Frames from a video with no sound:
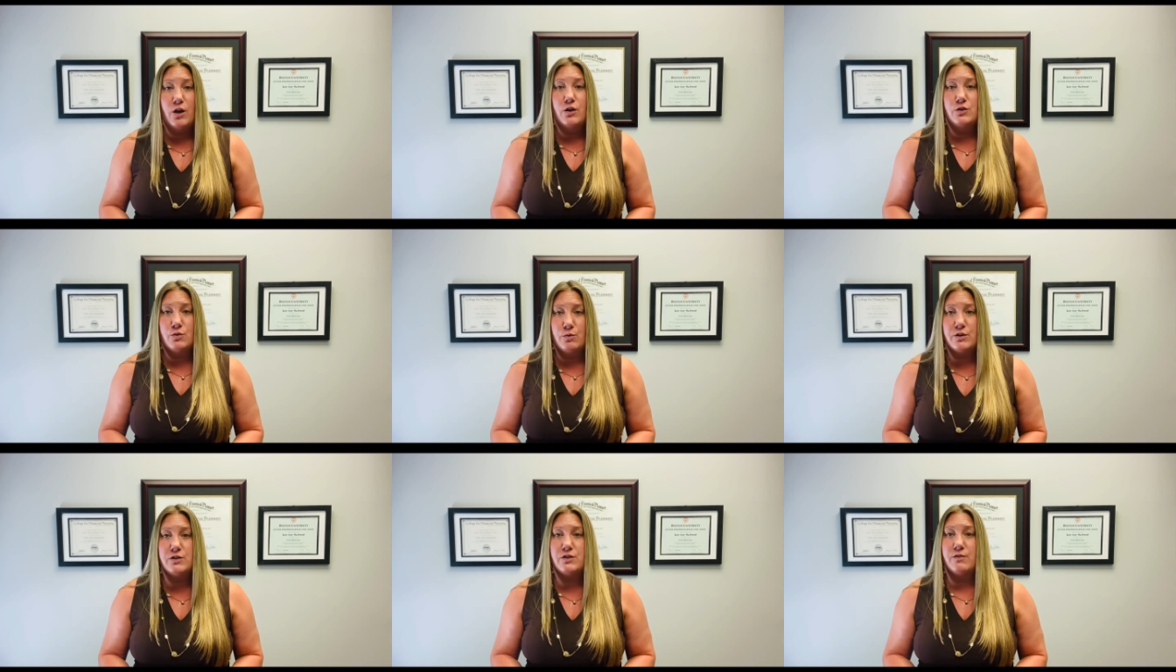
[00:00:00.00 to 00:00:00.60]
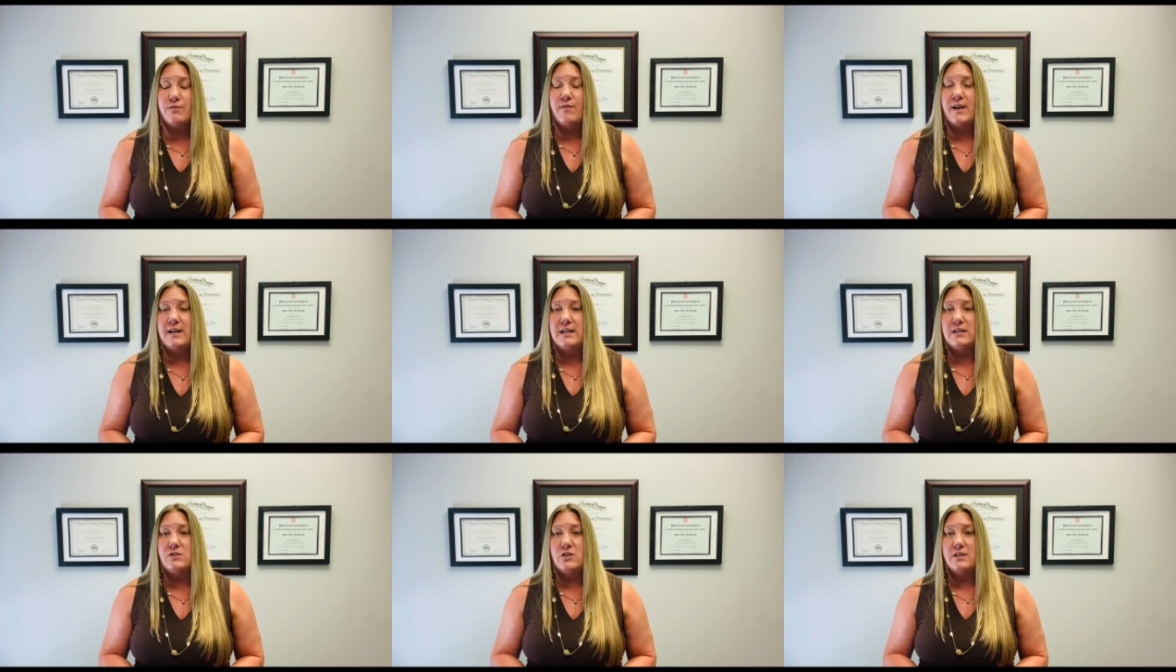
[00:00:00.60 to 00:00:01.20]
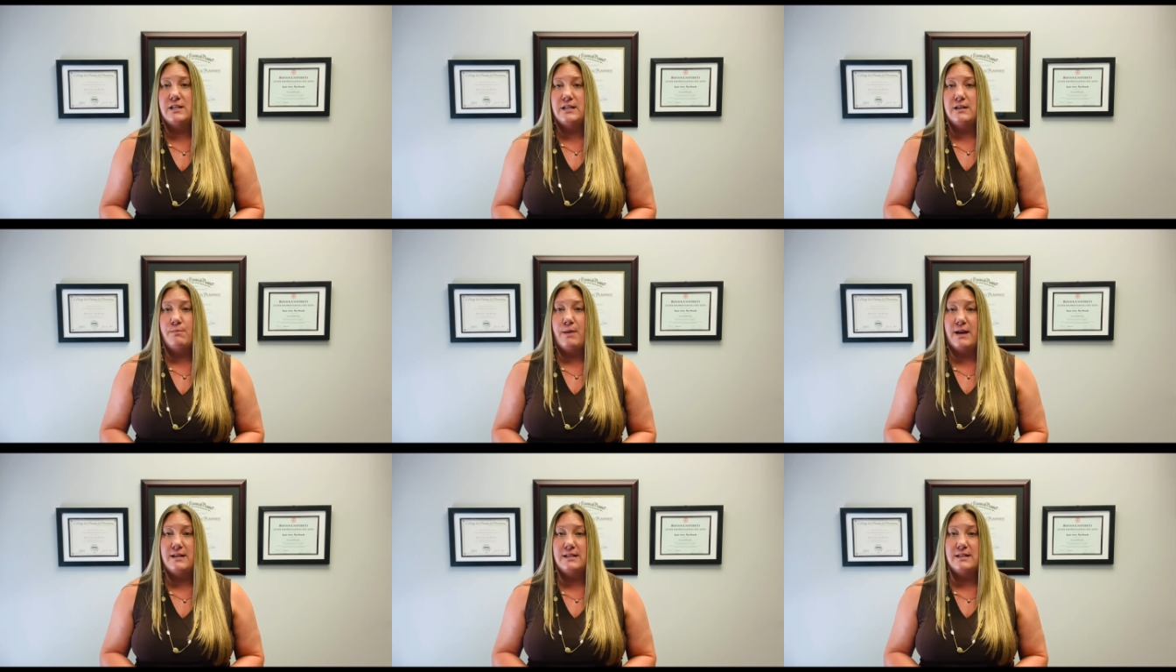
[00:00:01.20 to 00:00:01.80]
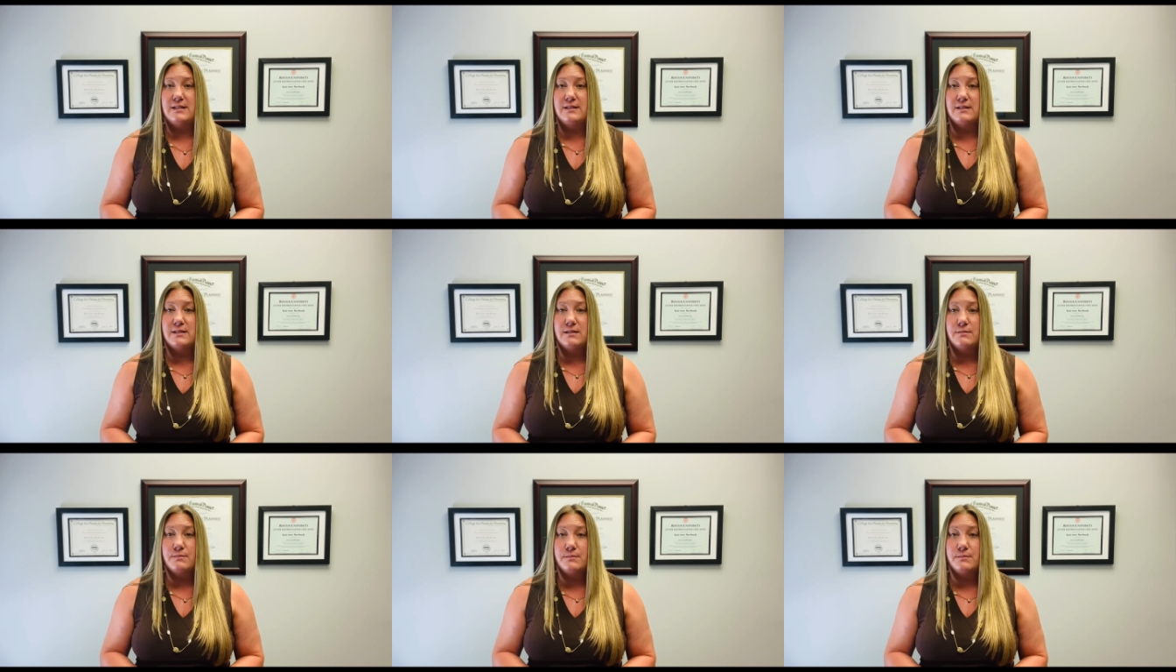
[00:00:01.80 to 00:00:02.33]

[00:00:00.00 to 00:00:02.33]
towards your financial independence.